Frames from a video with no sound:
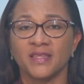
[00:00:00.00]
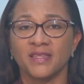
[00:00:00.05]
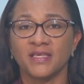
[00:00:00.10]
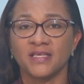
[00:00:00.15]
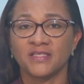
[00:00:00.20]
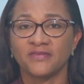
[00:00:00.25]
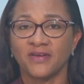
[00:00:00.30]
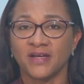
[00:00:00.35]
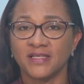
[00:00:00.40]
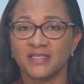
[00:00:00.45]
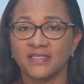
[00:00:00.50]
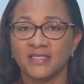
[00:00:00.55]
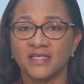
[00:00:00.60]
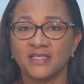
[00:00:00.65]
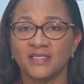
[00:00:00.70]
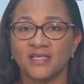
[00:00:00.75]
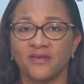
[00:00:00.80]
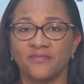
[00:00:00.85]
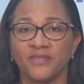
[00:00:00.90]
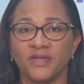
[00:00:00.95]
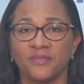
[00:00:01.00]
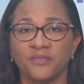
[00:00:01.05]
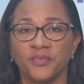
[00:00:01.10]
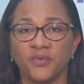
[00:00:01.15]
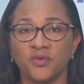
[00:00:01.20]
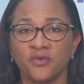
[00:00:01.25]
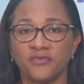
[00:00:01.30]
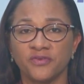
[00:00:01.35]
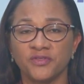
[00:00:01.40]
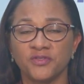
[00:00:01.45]
These vaccines have been
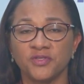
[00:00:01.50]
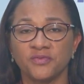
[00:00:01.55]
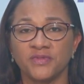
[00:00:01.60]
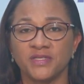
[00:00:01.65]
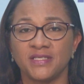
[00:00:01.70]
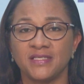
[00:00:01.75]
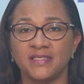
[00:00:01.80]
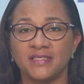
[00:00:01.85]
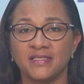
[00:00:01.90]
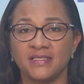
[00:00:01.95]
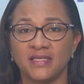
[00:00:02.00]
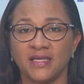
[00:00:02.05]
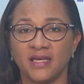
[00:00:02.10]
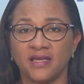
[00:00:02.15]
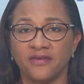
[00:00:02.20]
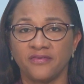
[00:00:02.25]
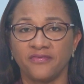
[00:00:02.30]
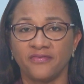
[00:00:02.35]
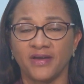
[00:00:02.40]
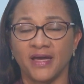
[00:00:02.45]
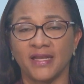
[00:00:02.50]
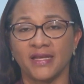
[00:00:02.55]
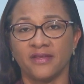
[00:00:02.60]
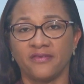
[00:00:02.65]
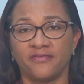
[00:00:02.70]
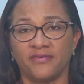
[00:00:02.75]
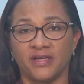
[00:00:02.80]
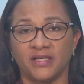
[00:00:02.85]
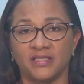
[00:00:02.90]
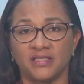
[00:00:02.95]
proven to be safe and
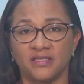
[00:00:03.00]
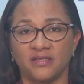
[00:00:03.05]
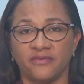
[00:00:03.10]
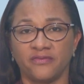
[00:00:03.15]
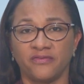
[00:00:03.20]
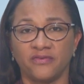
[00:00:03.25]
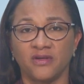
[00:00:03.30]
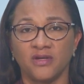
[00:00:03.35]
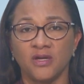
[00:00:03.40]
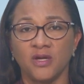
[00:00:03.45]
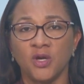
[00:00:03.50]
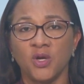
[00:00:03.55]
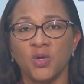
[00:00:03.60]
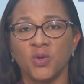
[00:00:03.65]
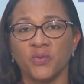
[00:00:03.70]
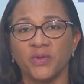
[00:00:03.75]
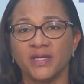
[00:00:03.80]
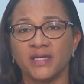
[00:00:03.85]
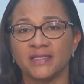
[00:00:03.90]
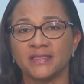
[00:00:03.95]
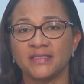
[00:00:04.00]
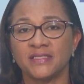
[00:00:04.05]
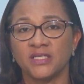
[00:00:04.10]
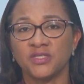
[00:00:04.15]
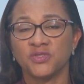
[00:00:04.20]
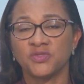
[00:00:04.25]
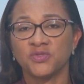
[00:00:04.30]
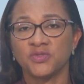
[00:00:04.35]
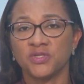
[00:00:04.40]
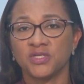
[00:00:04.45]
effective. We
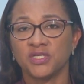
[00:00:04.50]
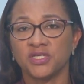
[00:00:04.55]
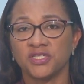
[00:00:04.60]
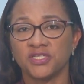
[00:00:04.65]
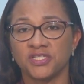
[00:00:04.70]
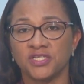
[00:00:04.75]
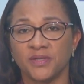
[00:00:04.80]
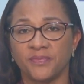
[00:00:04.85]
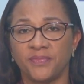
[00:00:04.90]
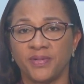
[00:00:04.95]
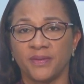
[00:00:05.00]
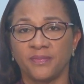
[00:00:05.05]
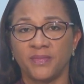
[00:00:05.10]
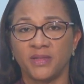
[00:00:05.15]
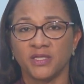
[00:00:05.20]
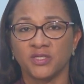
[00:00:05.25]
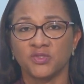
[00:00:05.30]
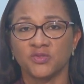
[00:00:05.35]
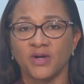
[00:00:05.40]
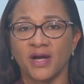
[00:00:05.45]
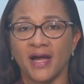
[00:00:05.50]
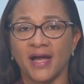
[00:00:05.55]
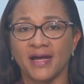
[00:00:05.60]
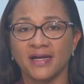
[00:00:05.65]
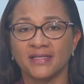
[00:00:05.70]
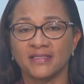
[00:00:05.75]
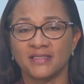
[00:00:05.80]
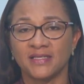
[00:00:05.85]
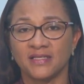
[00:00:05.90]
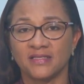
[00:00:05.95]
continue to urge the public to
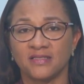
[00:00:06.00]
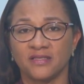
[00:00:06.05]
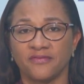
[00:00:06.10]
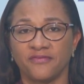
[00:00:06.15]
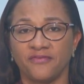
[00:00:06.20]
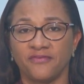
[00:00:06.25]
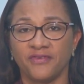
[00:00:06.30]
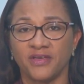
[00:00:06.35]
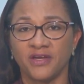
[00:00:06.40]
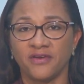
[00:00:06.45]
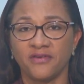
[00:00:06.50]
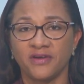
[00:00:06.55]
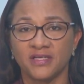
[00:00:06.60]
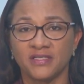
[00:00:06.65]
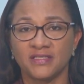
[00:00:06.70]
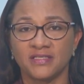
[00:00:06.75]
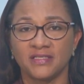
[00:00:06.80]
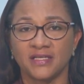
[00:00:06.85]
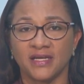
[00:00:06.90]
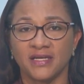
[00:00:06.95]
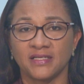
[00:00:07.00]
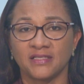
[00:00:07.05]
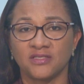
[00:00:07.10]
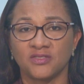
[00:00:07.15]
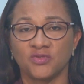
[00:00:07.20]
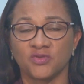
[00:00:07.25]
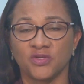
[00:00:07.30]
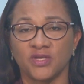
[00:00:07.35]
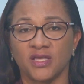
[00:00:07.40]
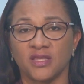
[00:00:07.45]
access the various
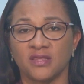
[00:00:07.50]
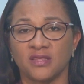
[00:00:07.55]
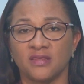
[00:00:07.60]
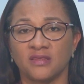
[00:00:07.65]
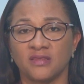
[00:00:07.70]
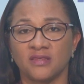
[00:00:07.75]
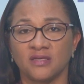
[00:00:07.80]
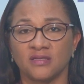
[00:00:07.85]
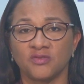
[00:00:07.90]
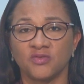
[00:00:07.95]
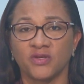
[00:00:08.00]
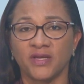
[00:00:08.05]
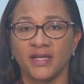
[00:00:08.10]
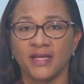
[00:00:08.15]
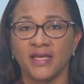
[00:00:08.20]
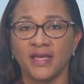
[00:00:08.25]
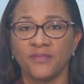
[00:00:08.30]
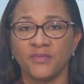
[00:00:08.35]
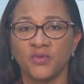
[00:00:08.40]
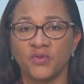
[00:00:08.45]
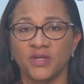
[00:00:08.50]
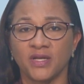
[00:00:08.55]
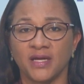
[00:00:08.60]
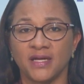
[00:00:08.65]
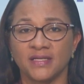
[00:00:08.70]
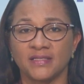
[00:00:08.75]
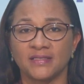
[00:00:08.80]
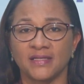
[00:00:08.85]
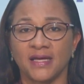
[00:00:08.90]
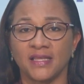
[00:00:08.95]
sites to get
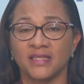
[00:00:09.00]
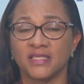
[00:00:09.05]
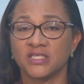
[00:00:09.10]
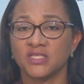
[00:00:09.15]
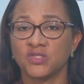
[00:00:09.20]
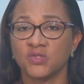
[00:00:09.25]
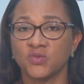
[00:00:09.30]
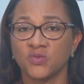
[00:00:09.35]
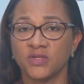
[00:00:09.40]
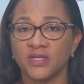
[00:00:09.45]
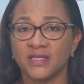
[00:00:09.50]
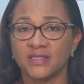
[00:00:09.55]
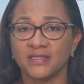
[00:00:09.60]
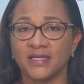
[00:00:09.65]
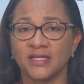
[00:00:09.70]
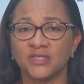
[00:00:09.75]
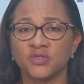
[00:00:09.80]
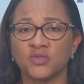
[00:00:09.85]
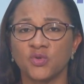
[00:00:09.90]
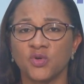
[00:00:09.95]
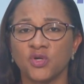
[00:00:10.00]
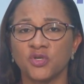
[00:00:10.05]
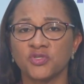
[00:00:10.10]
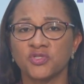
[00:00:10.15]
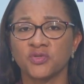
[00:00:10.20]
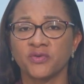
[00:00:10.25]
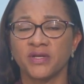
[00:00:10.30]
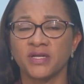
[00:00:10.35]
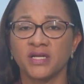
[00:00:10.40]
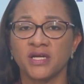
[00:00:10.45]
immunized at the soonest, and to
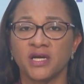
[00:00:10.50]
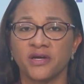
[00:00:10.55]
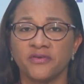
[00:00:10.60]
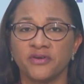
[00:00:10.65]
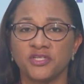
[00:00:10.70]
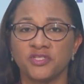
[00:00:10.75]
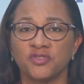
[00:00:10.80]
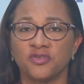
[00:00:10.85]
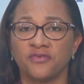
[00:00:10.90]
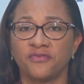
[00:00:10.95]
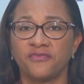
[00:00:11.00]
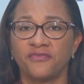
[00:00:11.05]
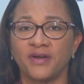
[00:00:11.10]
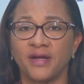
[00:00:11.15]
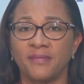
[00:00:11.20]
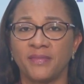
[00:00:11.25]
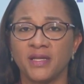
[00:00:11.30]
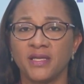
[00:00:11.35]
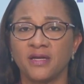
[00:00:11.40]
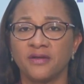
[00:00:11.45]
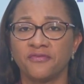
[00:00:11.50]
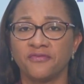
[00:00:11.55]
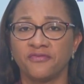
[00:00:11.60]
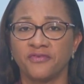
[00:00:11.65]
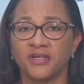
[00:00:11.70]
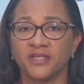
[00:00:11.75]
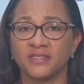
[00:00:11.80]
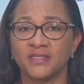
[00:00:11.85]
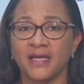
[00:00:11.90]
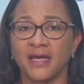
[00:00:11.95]
also encourage your family and
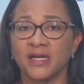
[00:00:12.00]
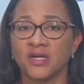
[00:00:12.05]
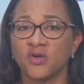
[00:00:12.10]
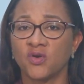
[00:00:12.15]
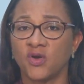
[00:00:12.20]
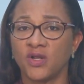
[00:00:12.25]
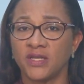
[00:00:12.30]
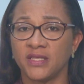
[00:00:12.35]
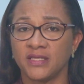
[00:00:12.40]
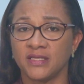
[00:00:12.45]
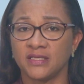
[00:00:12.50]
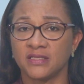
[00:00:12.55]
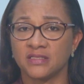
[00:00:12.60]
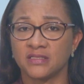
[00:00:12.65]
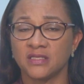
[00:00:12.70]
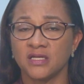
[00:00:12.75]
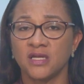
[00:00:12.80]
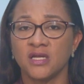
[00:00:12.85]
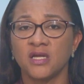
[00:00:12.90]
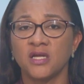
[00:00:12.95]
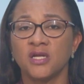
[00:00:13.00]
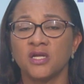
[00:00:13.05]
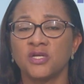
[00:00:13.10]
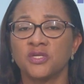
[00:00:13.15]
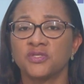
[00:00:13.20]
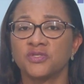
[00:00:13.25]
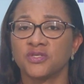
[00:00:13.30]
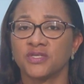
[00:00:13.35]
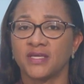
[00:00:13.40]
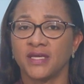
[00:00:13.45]
friends and colleagues
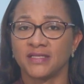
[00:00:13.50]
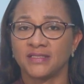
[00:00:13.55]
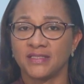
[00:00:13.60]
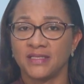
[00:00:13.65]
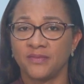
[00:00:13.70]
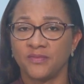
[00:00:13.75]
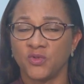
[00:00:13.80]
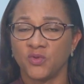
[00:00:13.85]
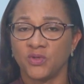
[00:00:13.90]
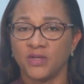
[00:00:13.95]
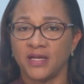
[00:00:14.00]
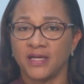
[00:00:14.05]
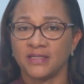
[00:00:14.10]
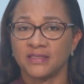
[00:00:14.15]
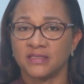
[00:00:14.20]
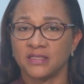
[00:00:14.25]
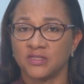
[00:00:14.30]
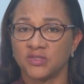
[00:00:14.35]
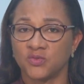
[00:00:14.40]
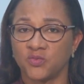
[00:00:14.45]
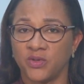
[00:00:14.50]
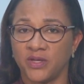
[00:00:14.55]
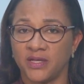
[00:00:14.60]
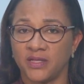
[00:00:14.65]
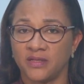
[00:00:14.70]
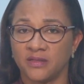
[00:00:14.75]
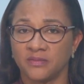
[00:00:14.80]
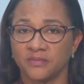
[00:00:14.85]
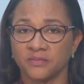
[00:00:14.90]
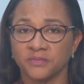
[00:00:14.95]
to get immunized as
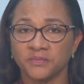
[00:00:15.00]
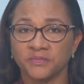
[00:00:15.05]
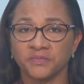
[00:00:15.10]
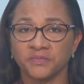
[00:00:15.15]
well.